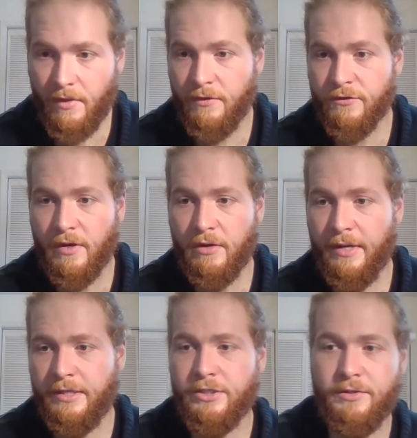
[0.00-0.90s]
So I'll go ahead
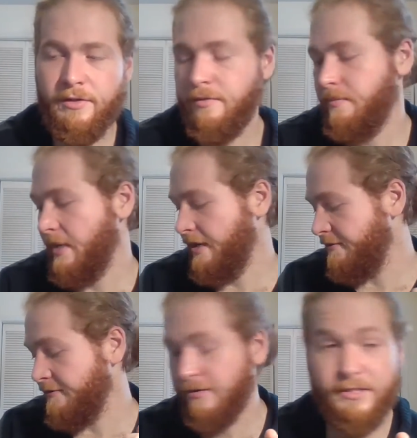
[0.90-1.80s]
and show you my
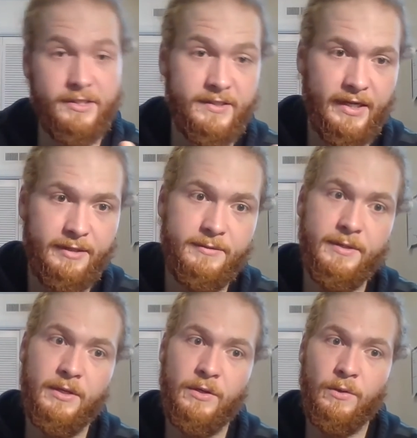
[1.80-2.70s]
first design,
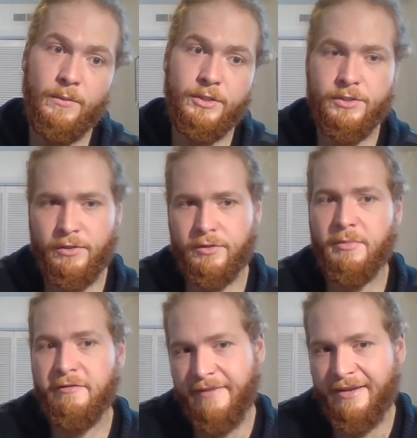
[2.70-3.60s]
which is also my
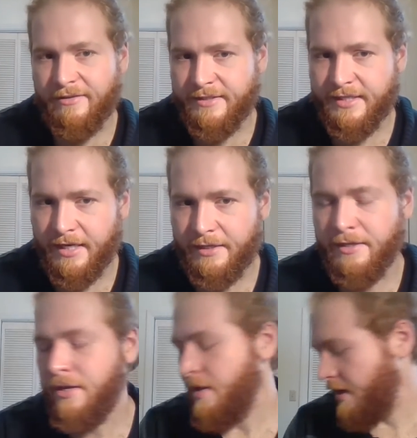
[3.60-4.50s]
final design.
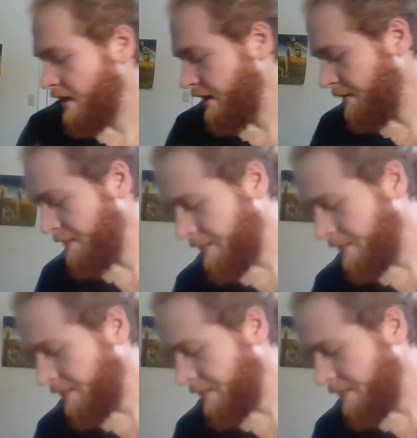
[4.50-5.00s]
Um,